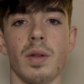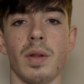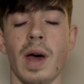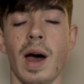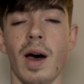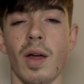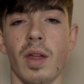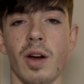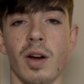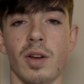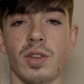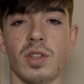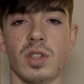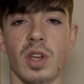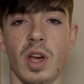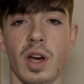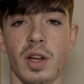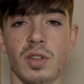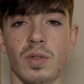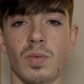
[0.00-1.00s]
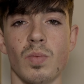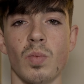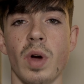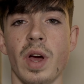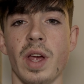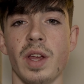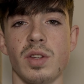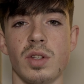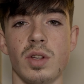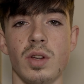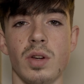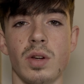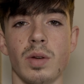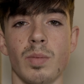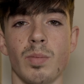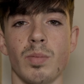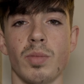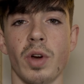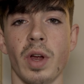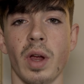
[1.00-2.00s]
Now, there are certain ways you
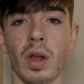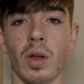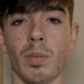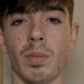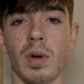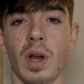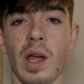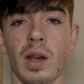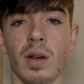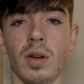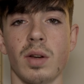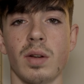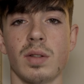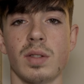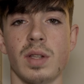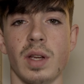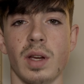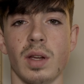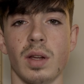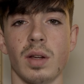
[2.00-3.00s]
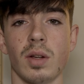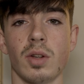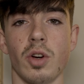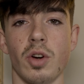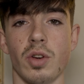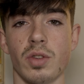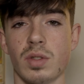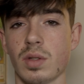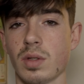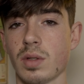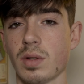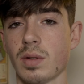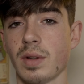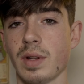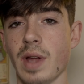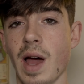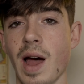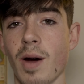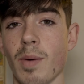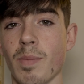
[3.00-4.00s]
can bring your plane ticket costs
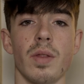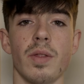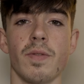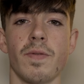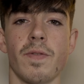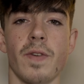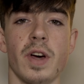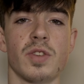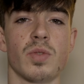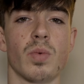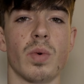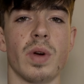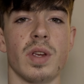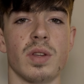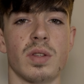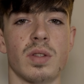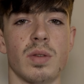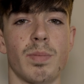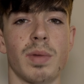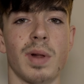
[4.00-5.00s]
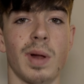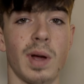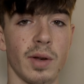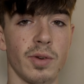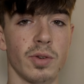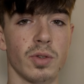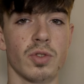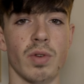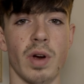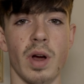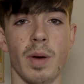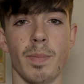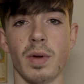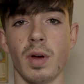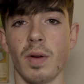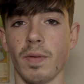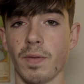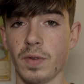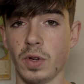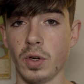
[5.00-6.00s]
down. The first way is to plan your
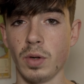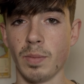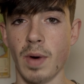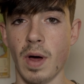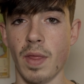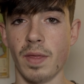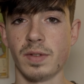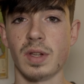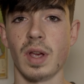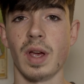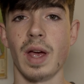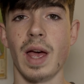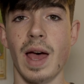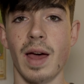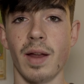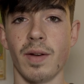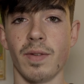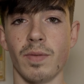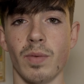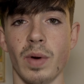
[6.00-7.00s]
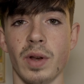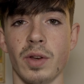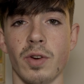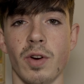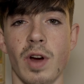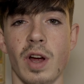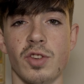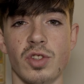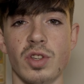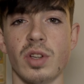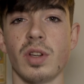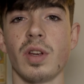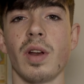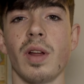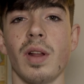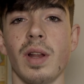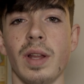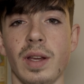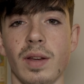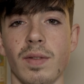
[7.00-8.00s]
trip a few months ahead of when you're actually
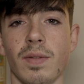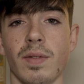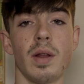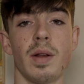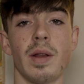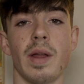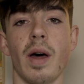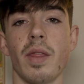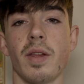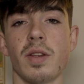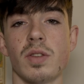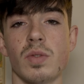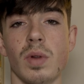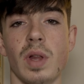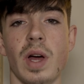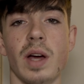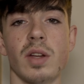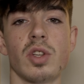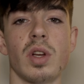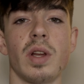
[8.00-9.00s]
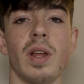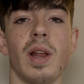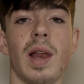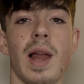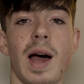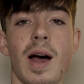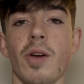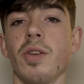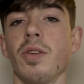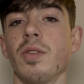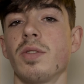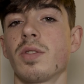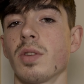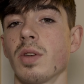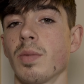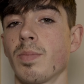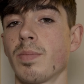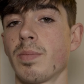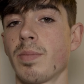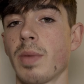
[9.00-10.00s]
going to leave. Now, this will actually allow you
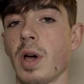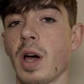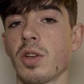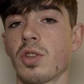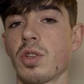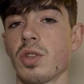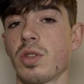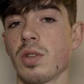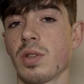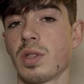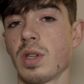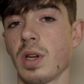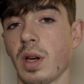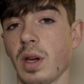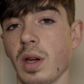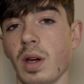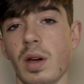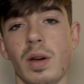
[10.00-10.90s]
to purchase your ticket